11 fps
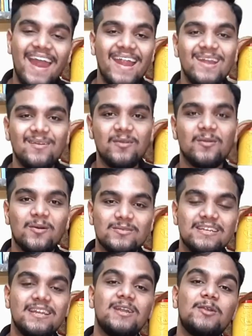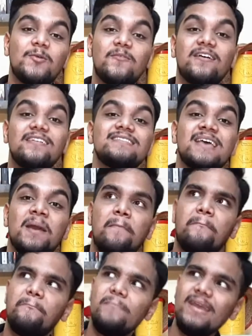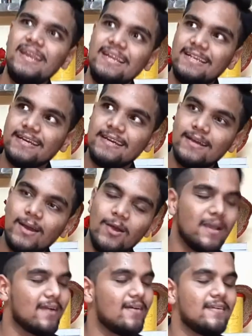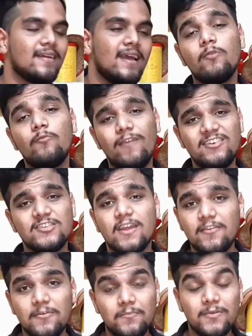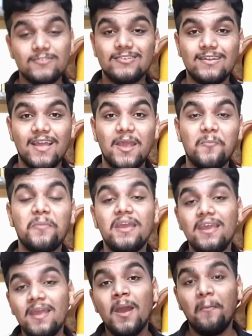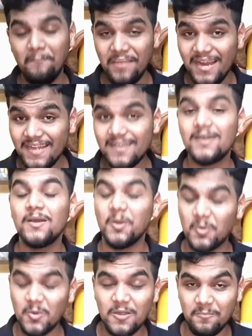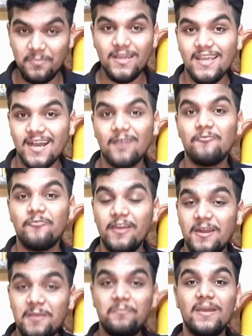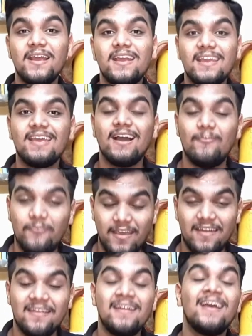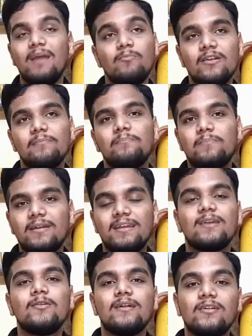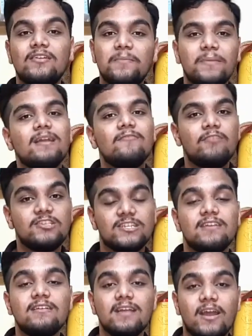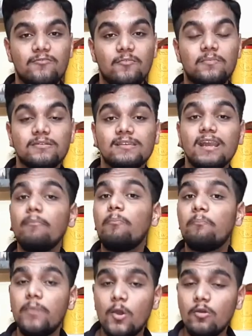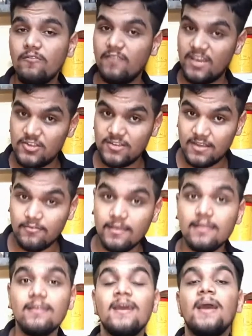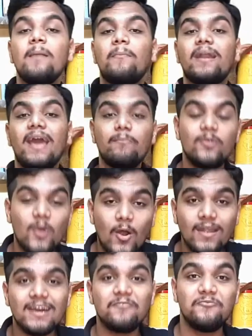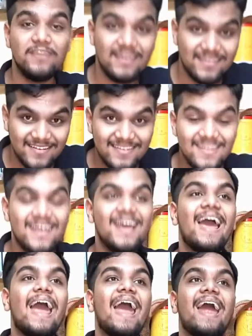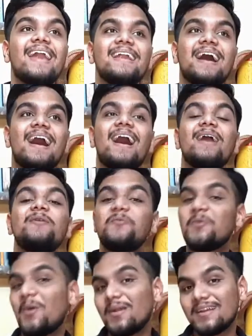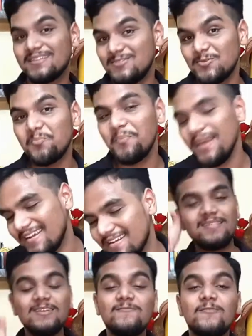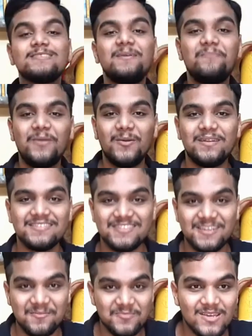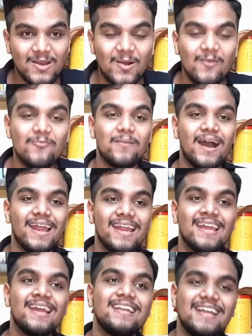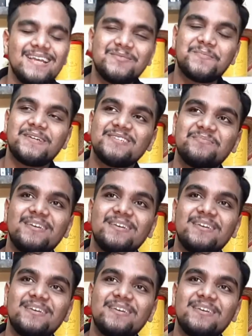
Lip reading: and curiosity towards meat. Oh my god, a vegetarian person like me, meat could be a very big affair. I'm not a particular or typical vegetarian kind of a person. I'm a pure vegetarian, but I'm not a vegan and I do not consume meat. This was the pure description of my taste buds